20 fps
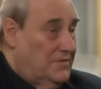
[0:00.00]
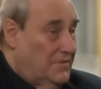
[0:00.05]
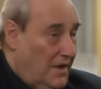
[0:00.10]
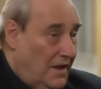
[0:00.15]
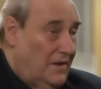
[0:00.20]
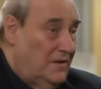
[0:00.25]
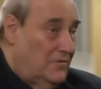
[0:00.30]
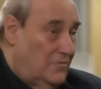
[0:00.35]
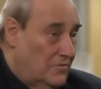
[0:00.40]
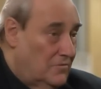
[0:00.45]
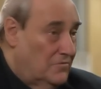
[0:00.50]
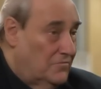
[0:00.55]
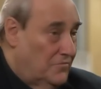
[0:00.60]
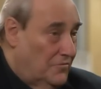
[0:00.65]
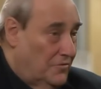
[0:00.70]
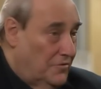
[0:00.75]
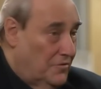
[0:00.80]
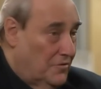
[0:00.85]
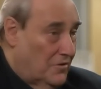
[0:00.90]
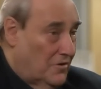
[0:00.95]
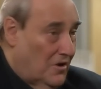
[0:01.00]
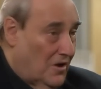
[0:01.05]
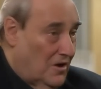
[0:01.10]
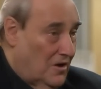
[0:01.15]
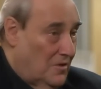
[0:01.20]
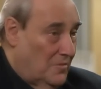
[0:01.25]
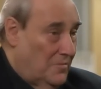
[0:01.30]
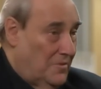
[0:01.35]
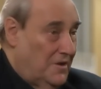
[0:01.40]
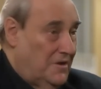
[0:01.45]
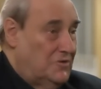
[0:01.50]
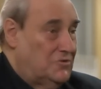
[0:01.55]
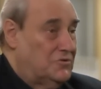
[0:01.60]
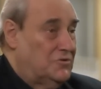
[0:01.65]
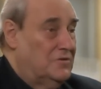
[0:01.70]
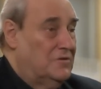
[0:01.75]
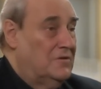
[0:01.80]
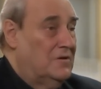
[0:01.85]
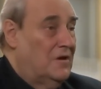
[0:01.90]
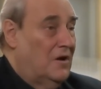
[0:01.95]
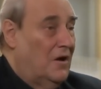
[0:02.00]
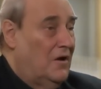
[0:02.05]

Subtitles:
thank you for your collaboration.